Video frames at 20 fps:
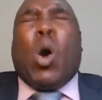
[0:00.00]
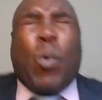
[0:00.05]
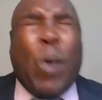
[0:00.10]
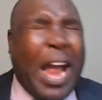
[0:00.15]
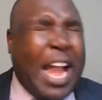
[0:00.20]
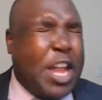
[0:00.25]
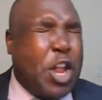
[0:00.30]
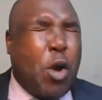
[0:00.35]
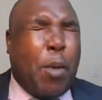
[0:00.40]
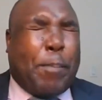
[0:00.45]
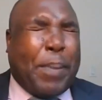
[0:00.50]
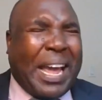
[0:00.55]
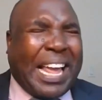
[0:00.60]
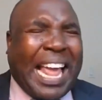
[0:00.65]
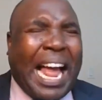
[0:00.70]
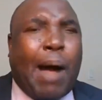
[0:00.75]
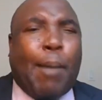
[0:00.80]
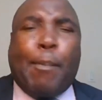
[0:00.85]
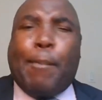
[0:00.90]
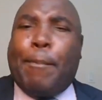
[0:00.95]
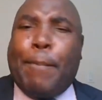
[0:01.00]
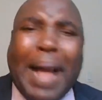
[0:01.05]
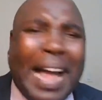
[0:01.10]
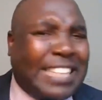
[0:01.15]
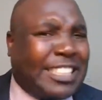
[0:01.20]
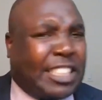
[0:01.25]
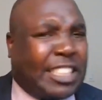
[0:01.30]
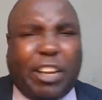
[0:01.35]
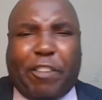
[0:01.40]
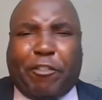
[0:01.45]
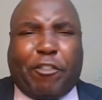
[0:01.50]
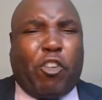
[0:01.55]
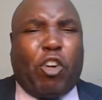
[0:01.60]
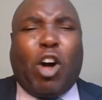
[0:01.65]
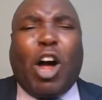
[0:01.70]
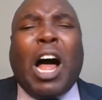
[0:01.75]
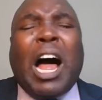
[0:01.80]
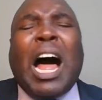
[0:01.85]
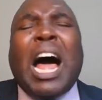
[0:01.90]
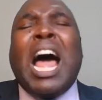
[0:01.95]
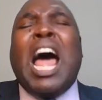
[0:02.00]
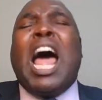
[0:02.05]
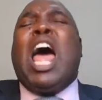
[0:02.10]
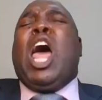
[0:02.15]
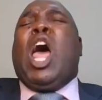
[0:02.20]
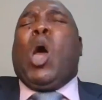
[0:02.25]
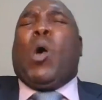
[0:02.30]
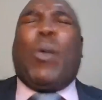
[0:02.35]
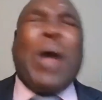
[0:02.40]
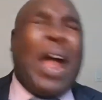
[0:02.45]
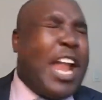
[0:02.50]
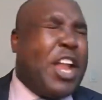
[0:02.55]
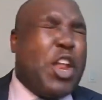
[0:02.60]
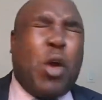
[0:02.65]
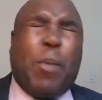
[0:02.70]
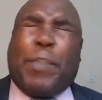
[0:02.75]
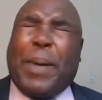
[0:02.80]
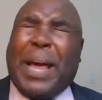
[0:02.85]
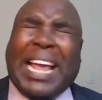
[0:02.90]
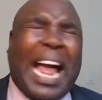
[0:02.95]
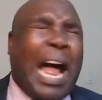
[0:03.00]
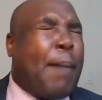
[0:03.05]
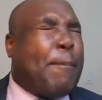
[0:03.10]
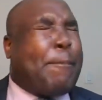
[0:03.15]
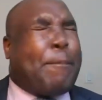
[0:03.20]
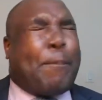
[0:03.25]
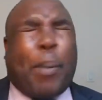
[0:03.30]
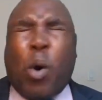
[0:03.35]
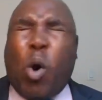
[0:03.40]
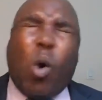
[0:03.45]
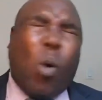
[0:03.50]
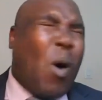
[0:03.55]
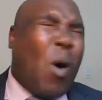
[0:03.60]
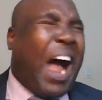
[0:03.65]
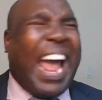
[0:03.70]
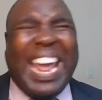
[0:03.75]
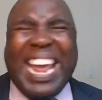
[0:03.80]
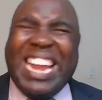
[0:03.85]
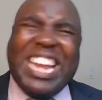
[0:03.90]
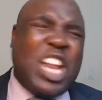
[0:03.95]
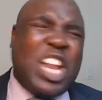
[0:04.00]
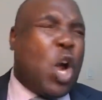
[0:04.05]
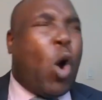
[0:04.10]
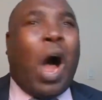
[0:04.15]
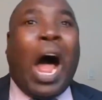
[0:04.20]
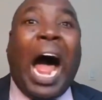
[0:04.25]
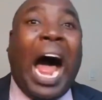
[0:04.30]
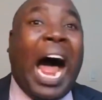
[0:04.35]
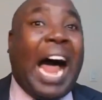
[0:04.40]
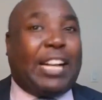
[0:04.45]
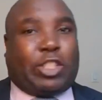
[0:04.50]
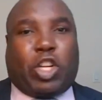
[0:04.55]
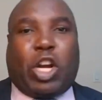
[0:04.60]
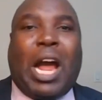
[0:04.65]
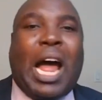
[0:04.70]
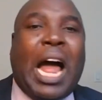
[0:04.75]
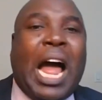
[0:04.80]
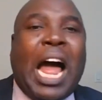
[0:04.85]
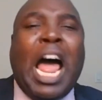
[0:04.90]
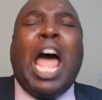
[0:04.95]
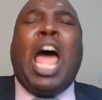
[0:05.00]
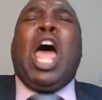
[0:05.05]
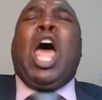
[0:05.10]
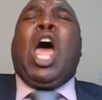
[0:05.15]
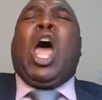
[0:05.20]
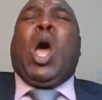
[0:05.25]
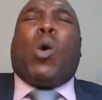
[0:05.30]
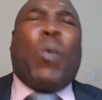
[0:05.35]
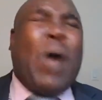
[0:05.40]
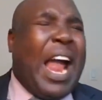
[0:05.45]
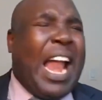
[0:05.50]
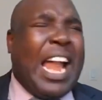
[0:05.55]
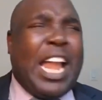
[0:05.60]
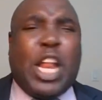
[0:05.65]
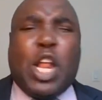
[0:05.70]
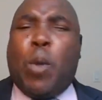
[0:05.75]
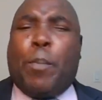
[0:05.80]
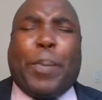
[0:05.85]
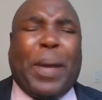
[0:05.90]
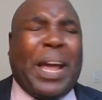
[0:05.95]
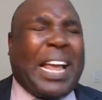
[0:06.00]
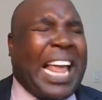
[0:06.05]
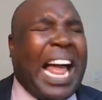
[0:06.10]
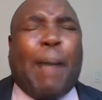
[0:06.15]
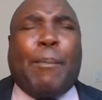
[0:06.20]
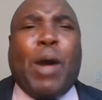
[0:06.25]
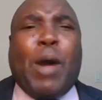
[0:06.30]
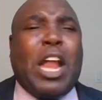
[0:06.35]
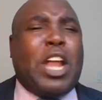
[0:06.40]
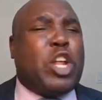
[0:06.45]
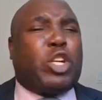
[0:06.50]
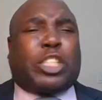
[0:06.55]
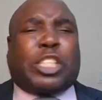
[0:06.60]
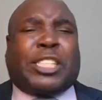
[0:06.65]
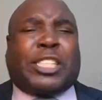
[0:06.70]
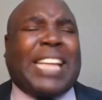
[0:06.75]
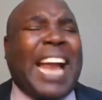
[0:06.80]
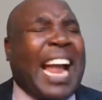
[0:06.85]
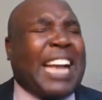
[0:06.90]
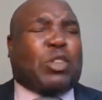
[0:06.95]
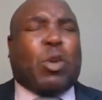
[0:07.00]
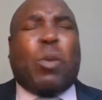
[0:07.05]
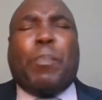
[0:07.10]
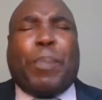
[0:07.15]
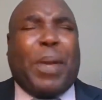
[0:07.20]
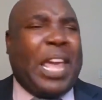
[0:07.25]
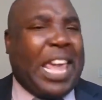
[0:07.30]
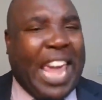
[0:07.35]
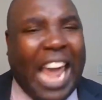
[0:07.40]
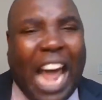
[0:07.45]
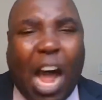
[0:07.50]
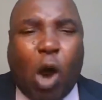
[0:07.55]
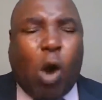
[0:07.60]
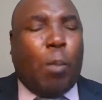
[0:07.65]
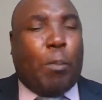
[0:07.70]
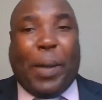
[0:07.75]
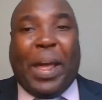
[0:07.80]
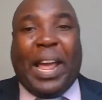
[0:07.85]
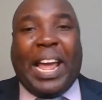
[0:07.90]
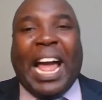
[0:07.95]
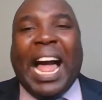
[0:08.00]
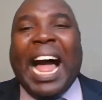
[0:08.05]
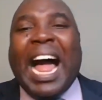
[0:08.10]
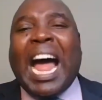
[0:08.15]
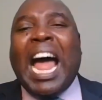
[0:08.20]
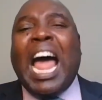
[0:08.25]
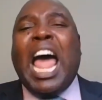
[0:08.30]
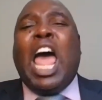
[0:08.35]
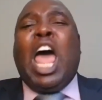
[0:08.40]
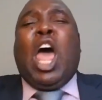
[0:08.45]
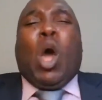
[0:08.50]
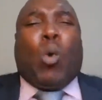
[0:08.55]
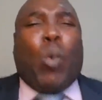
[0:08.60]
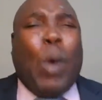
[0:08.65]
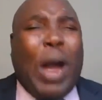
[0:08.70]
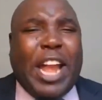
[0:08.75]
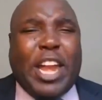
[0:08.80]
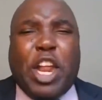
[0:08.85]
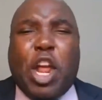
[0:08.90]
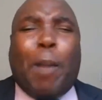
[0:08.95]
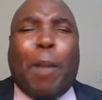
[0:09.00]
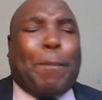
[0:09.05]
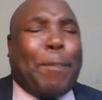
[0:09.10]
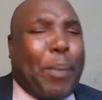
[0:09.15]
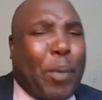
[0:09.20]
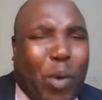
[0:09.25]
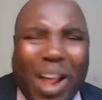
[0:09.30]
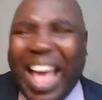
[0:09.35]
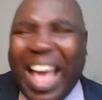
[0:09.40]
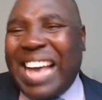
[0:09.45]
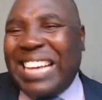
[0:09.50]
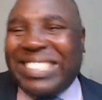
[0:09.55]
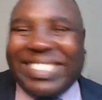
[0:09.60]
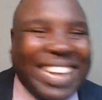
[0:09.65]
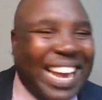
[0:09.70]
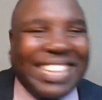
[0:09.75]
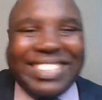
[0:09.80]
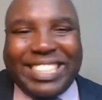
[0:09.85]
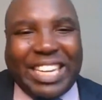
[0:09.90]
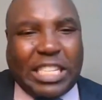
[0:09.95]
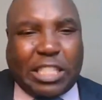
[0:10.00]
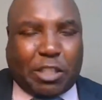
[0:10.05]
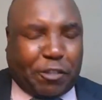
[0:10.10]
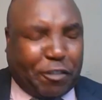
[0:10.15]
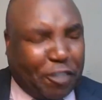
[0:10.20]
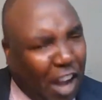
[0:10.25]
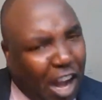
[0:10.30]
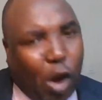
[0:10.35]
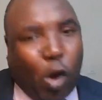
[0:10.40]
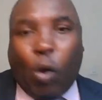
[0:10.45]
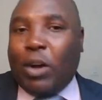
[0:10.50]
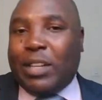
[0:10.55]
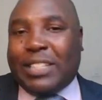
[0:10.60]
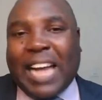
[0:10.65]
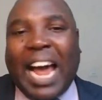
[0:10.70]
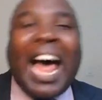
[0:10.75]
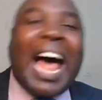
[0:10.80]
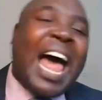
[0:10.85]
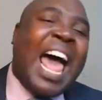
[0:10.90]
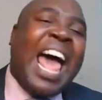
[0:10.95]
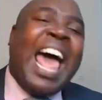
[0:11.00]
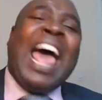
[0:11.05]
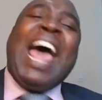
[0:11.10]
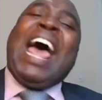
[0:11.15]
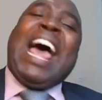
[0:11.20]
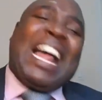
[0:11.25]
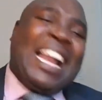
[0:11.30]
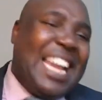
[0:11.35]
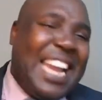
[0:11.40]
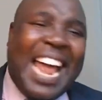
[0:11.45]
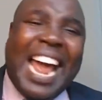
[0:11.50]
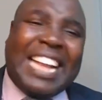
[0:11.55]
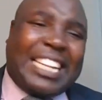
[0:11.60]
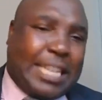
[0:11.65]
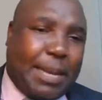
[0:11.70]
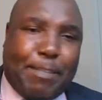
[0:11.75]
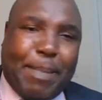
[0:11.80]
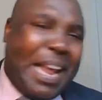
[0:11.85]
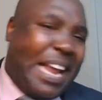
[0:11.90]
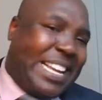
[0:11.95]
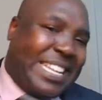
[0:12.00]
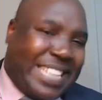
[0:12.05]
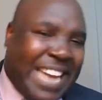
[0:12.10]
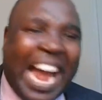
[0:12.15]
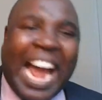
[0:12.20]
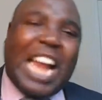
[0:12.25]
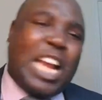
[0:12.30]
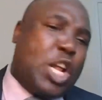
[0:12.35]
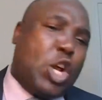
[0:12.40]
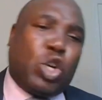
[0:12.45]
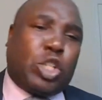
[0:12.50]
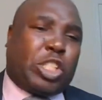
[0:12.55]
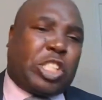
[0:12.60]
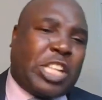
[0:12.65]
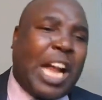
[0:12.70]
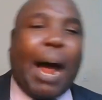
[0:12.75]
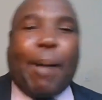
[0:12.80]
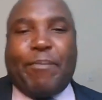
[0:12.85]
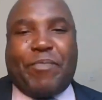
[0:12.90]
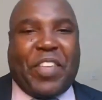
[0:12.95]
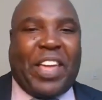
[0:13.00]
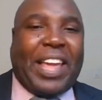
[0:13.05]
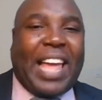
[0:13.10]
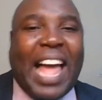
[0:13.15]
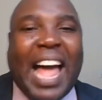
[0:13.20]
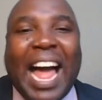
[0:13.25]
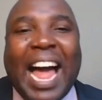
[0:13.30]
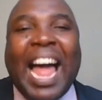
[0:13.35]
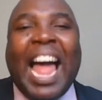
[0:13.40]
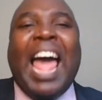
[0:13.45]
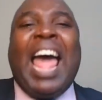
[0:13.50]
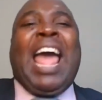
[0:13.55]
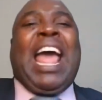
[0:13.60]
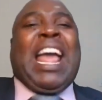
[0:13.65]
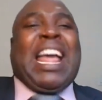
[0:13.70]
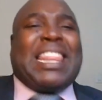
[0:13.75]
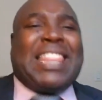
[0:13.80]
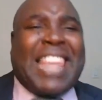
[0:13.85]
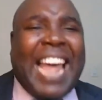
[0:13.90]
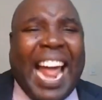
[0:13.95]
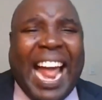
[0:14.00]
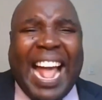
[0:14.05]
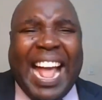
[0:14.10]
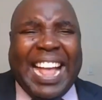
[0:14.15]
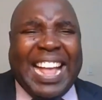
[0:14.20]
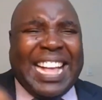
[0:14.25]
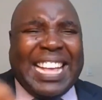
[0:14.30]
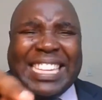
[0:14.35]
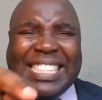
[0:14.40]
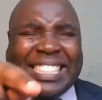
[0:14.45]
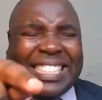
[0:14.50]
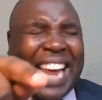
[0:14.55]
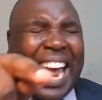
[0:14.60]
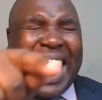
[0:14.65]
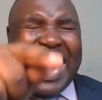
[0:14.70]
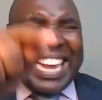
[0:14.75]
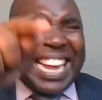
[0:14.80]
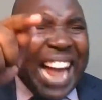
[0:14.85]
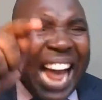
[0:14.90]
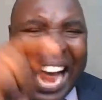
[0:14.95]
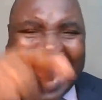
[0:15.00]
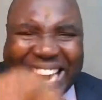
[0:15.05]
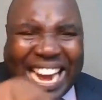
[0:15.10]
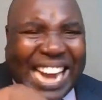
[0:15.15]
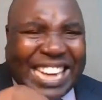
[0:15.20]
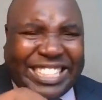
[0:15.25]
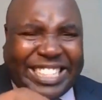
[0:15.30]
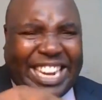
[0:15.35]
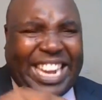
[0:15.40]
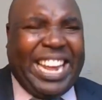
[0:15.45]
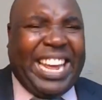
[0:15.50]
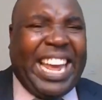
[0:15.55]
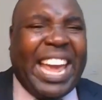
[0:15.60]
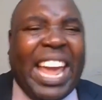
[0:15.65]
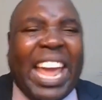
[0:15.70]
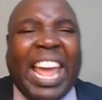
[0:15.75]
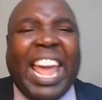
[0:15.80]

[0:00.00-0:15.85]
when you become merciful, when you become poor in your heart, when you become, when you start to be helping, when your presence is felt, let me tell you something. There is a guarantee,